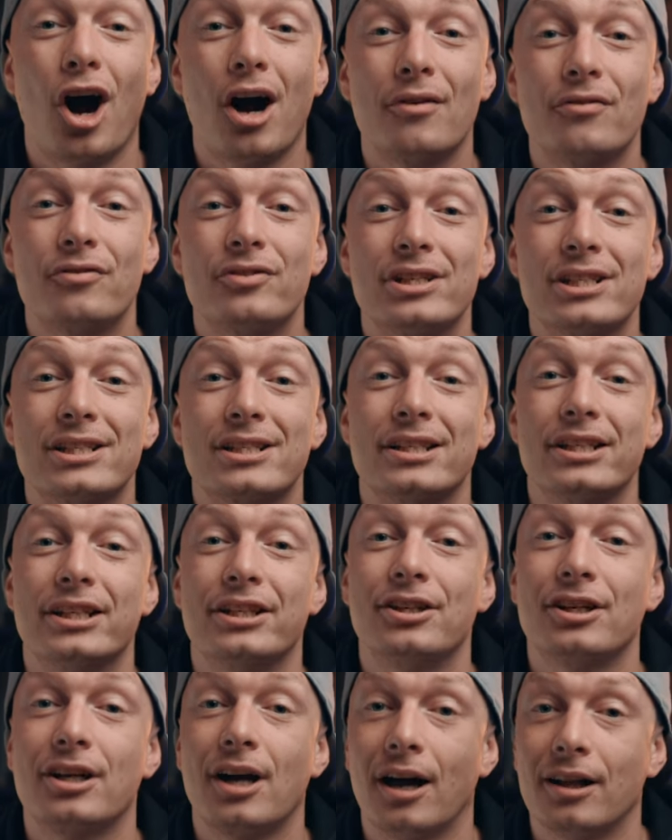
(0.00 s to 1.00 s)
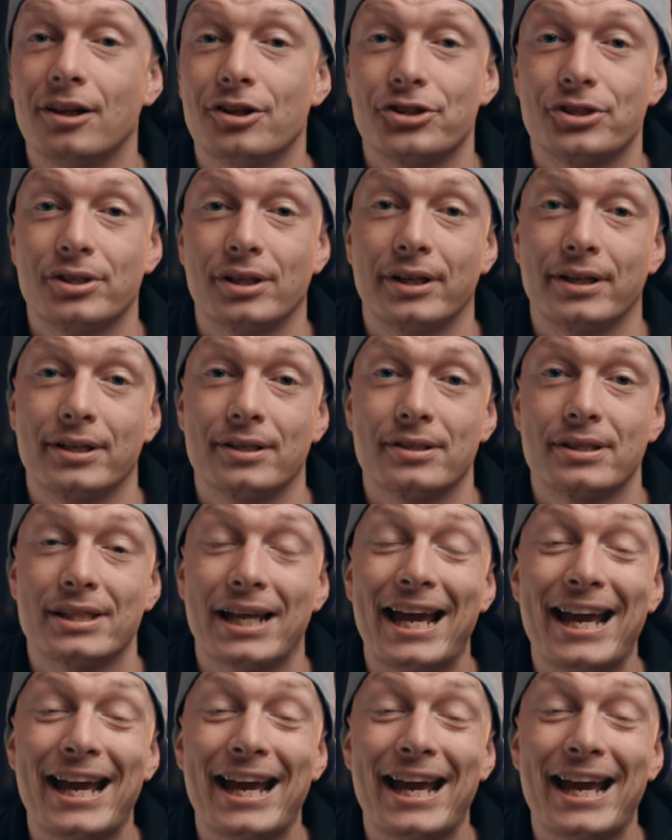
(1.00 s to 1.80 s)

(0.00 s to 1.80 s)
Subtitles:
obviously the color science.